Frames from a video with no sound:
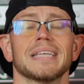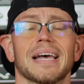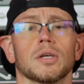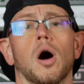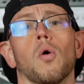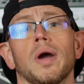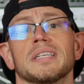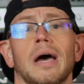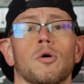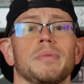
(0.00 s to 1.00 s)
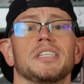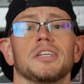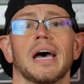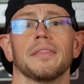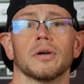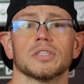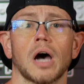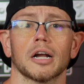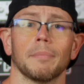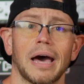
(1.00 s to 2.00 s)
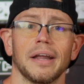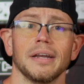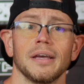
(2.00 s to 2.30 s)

As always, I will meet you down there to talk about it.